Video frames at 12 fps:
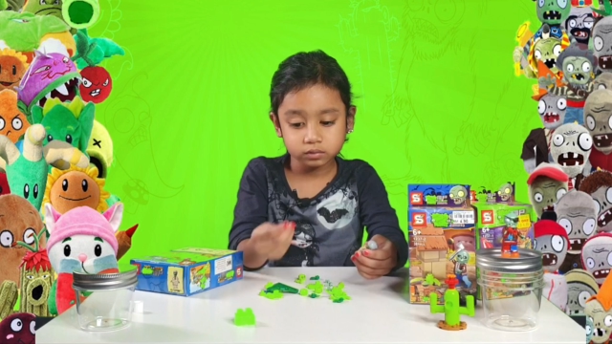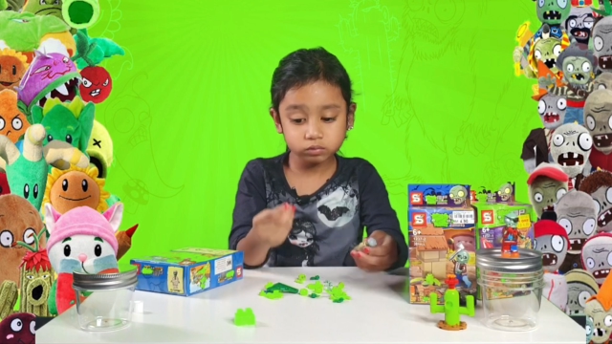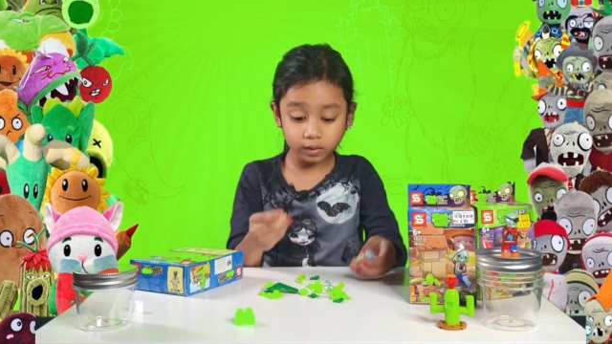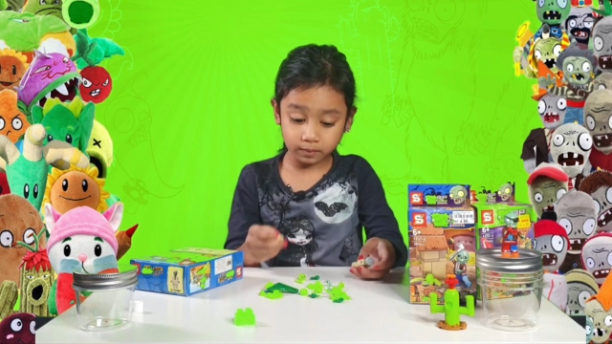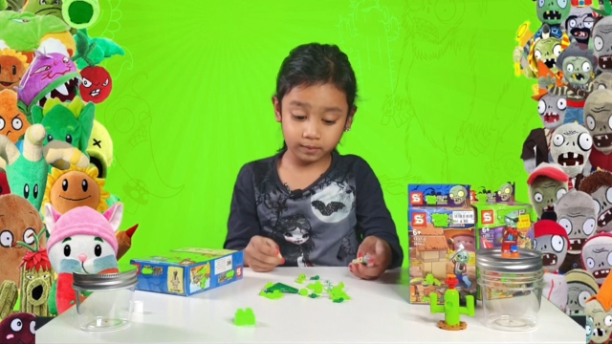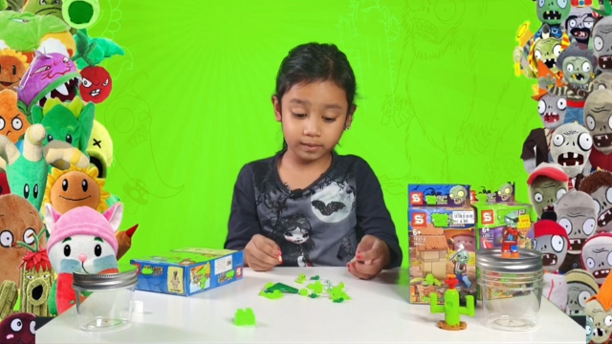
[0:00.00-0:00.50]

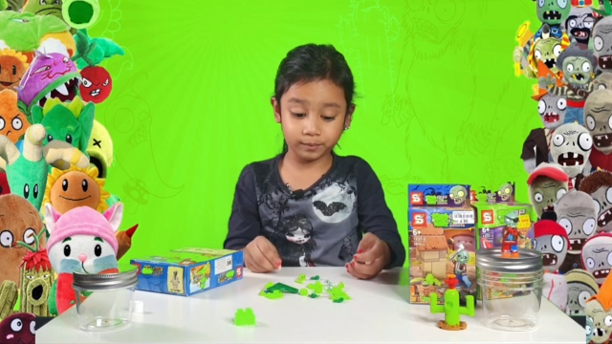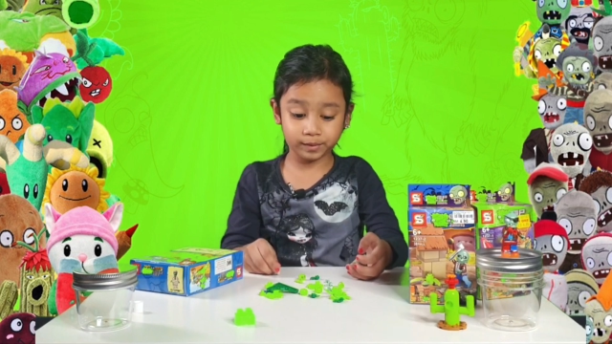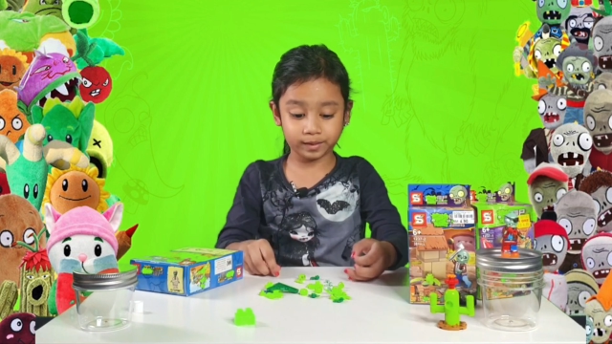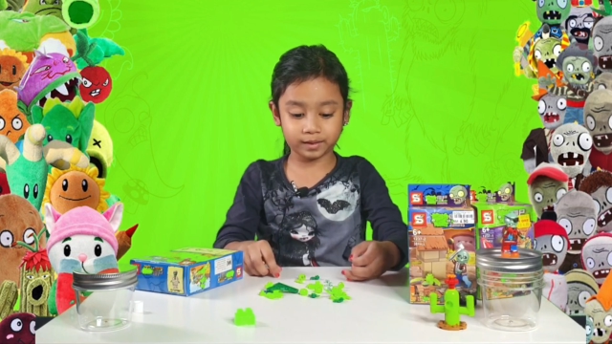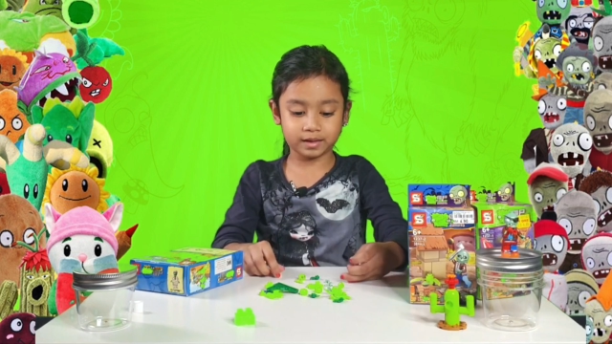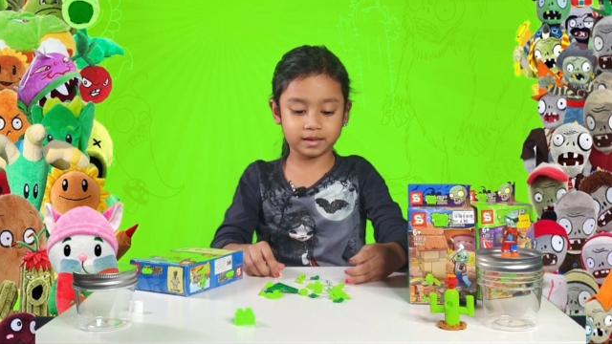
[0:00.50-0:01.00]

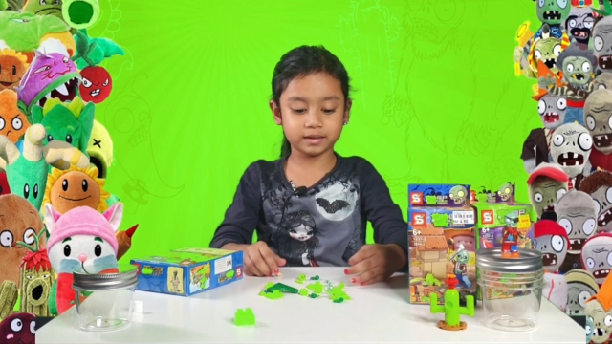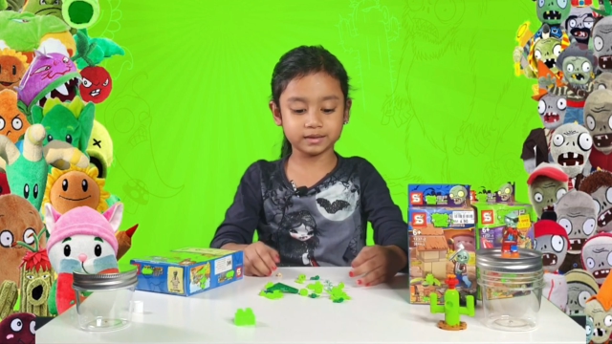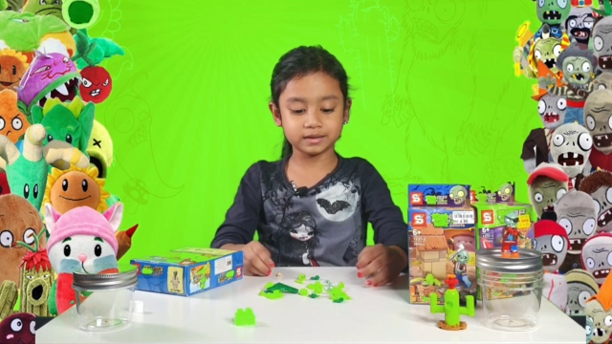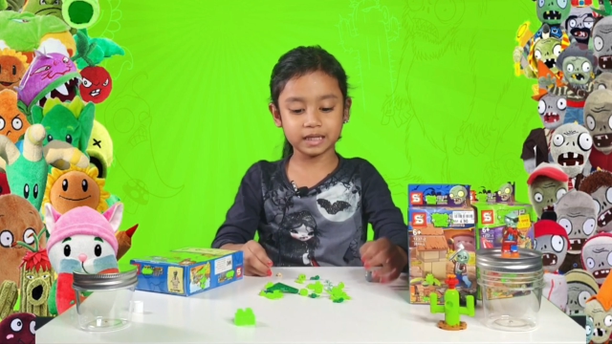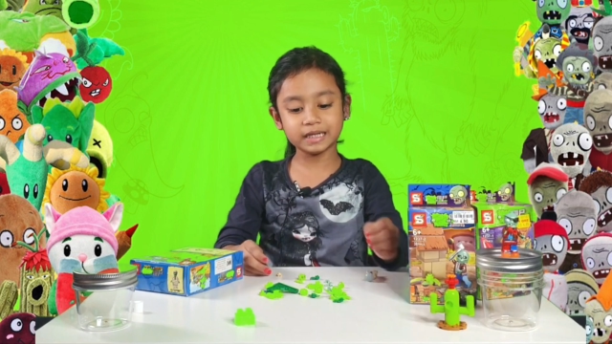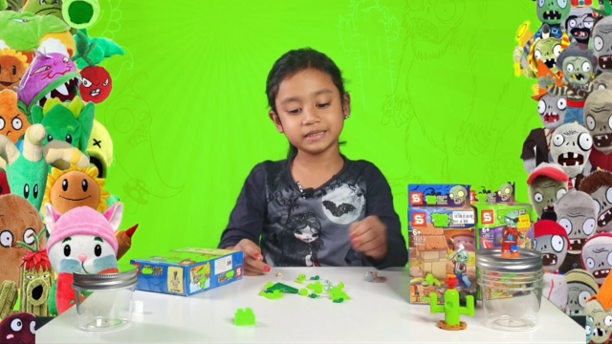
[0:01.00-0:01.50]
Wait.
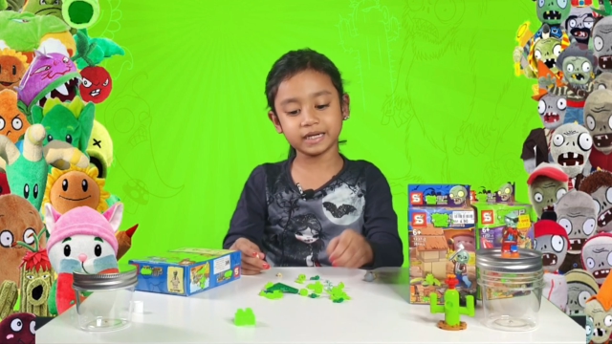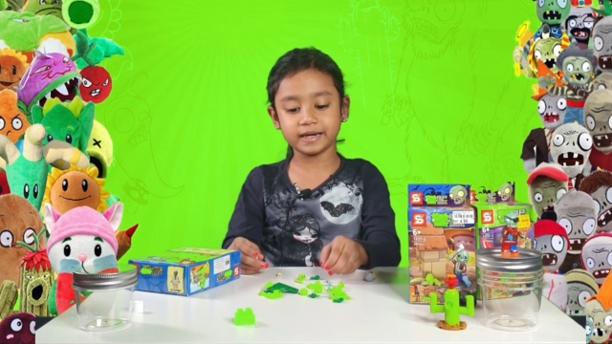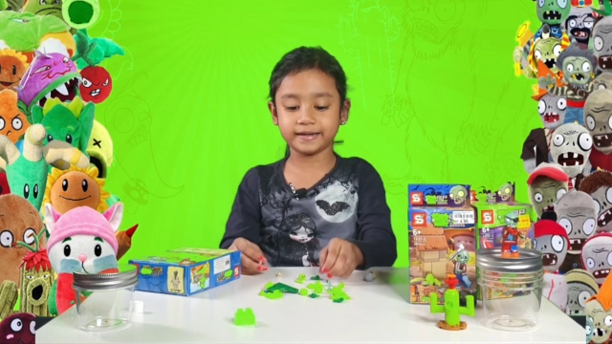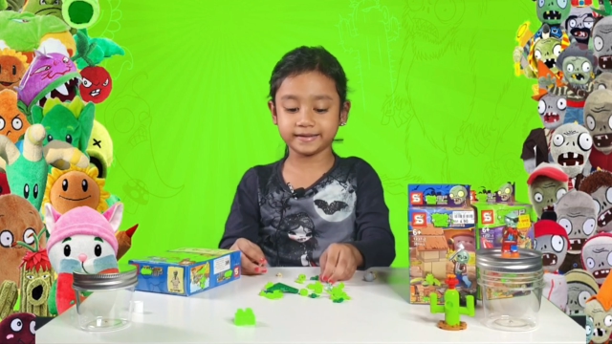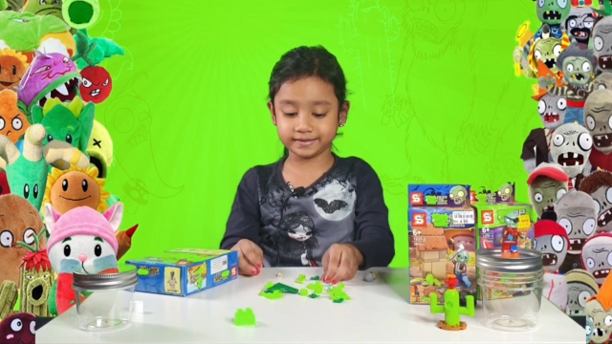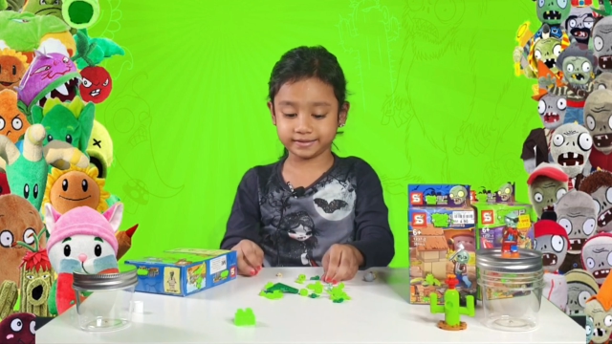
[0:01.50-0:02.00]
If that's an
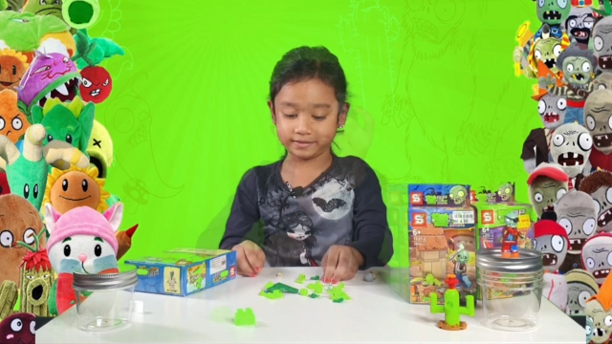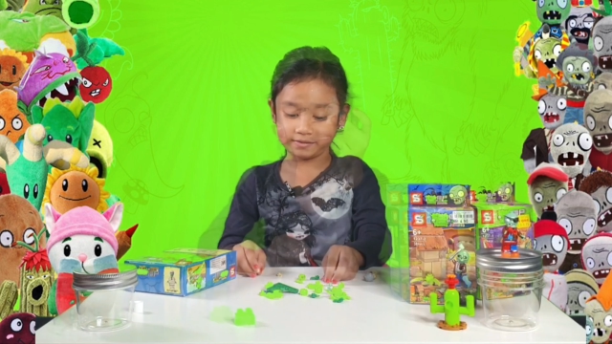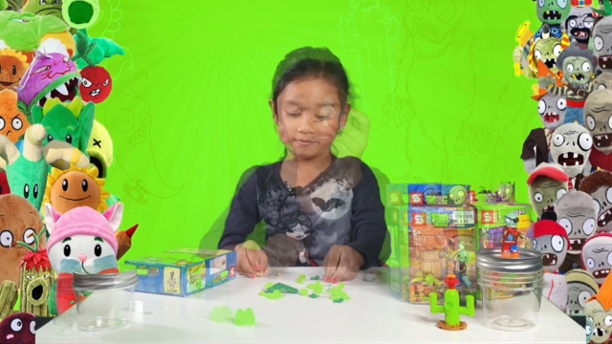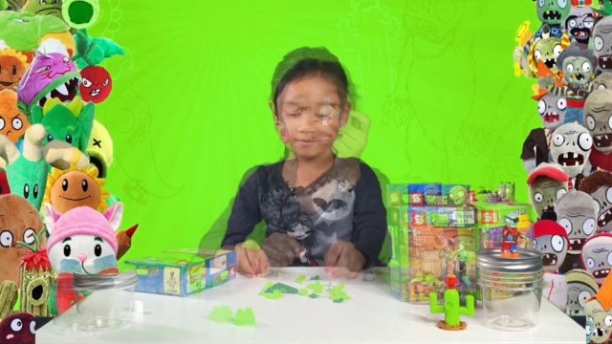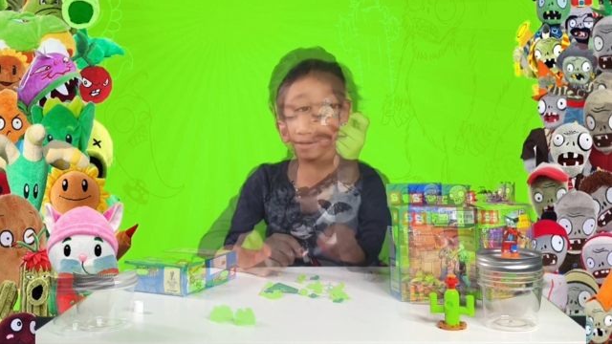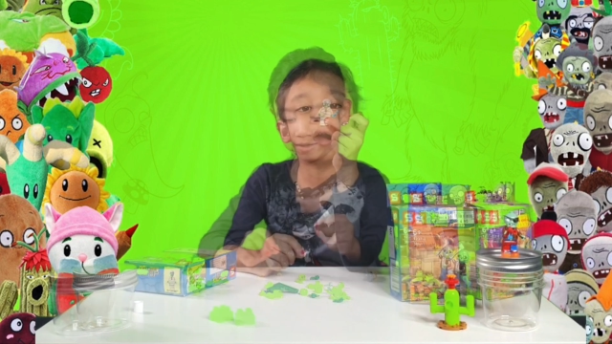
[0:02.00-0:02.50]
easier one.